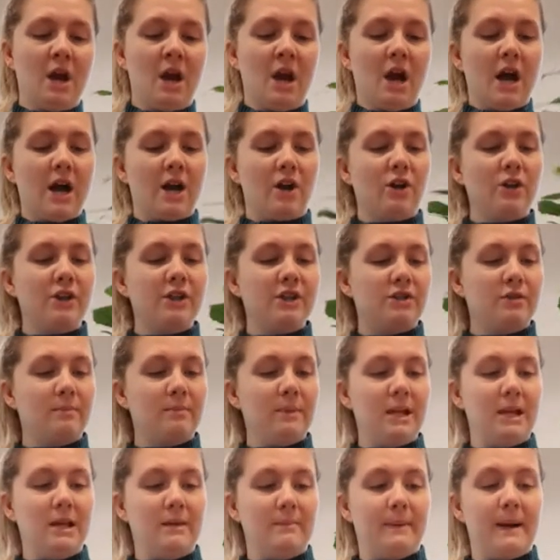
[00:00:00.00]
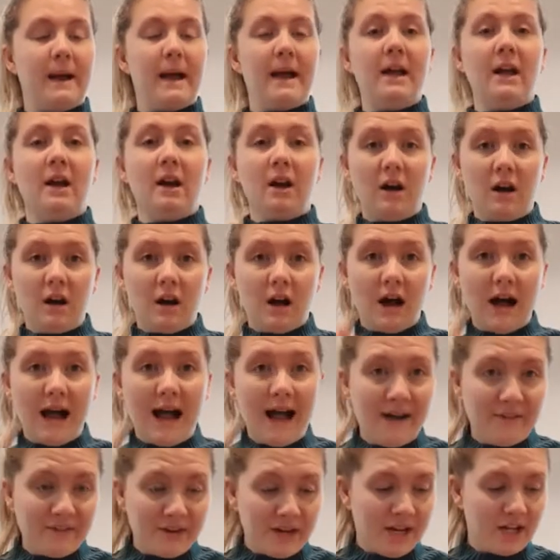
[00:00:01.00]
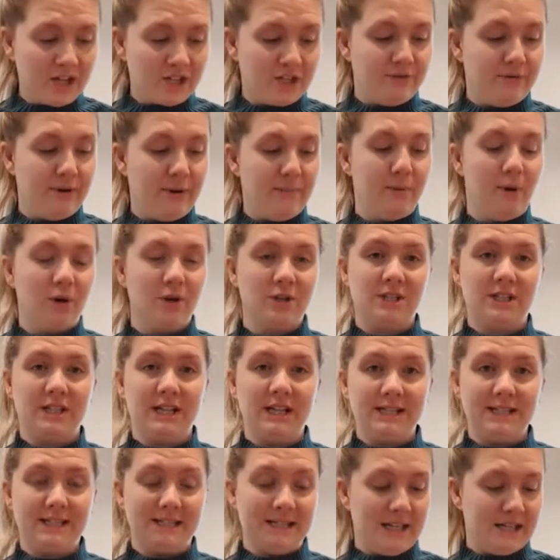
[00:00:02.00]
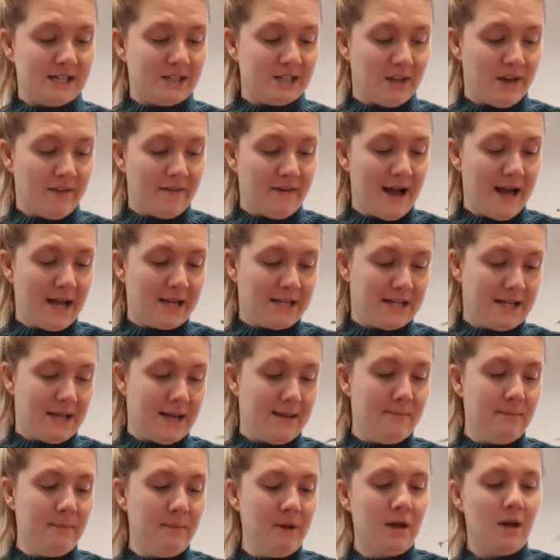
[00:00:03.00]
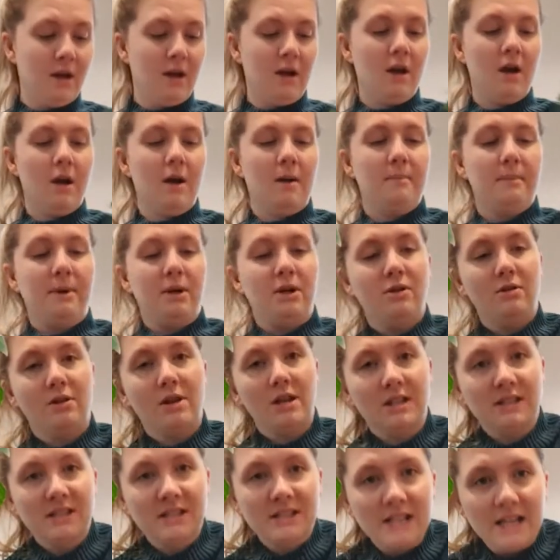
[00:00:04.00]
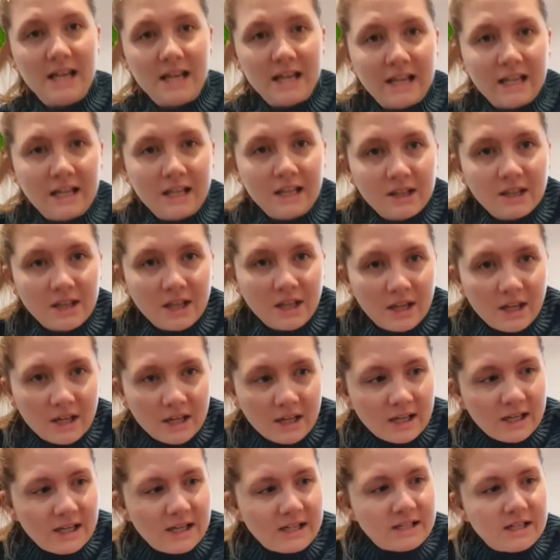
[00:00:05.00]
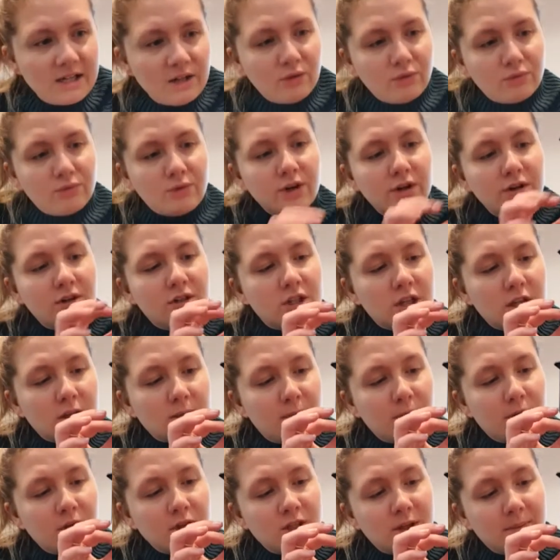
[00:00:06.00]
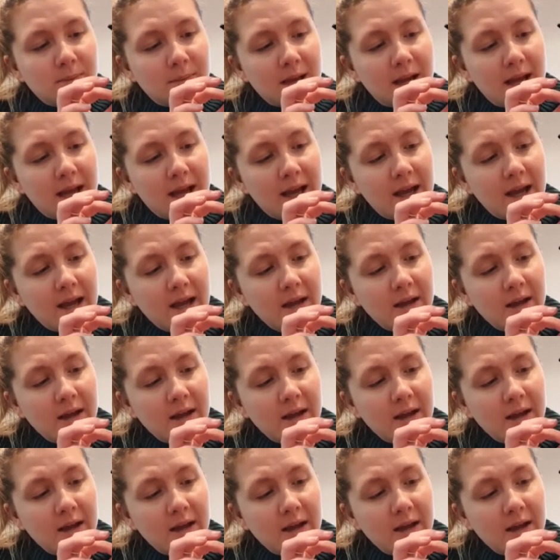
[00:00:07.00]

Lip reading: I got this from eBay. I haven't actually repotted it since I've had him, but you can see that his little roots at the bottom here